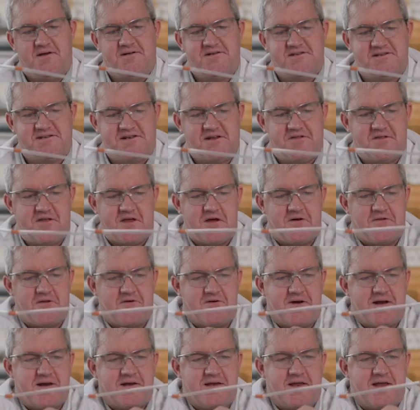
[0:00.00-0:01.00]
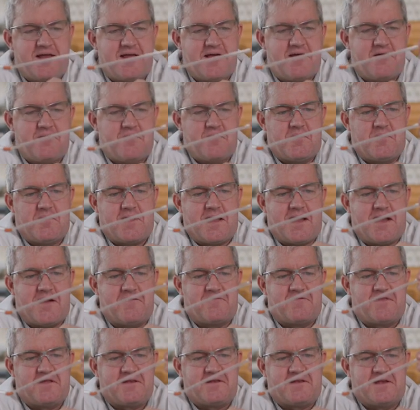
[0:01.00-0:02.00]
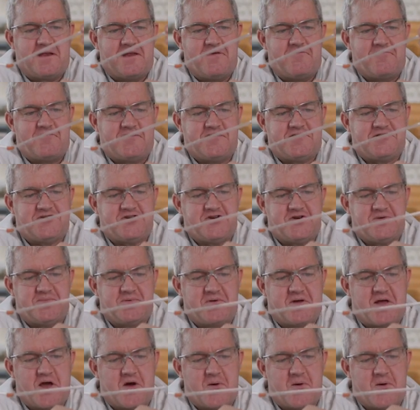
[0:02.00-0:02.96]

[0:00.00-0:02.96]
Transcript: Notice at the other end here, we have the delivery tube